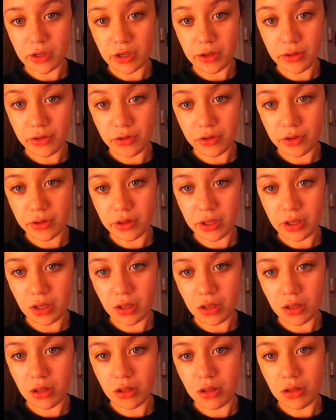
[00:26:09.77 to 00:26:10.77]
I look
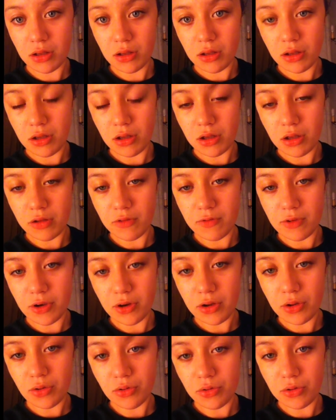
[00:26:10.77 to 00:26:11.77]
like a
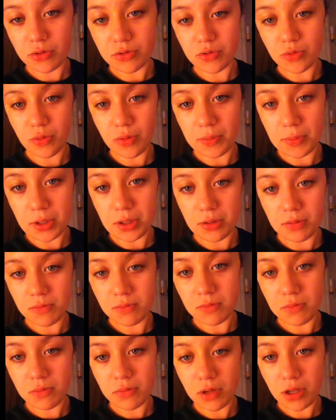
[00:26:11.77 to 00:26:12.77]
very old woman.
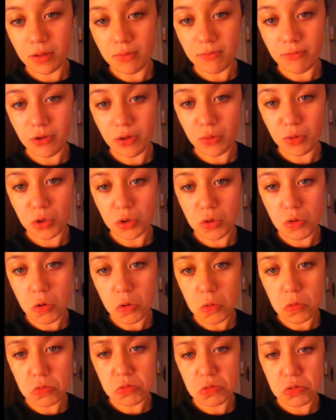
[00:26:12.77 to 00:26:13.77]
I'm very
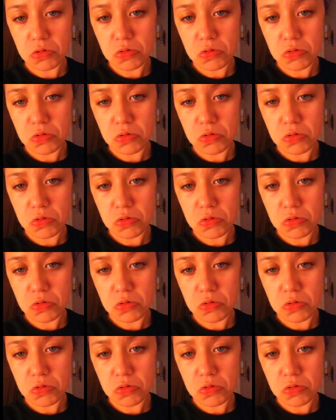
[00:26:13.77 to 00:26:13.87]
old.